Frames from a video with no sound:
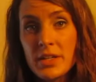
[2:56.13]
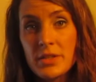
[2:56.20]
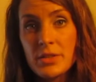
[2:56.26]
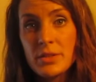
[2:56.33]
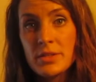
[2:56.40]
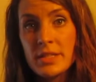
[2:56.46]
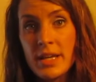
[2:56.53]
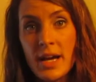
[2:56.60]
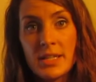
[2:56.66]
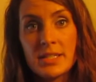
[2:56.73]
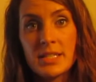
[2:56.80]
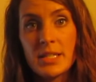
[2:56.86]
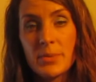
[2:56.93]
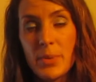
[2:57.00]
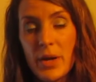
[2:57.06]

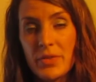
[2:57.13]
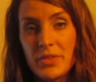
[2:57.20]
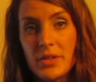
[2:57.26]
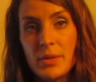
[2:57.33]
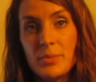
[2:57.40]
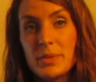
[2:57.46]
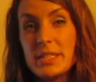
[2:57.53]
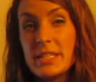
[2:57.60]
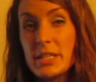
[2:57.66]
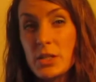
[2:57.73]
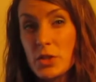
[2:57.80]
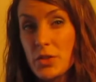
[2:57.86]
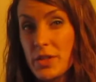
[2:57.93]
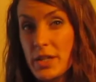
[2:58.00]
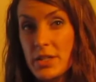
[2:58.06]
enthusiastic about the
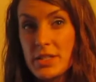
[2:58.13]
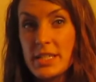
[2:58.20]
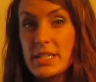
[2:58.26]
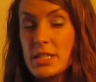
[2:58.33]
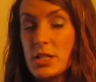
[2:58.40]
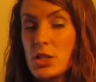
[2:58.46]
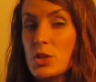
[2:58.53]
material they are teaching,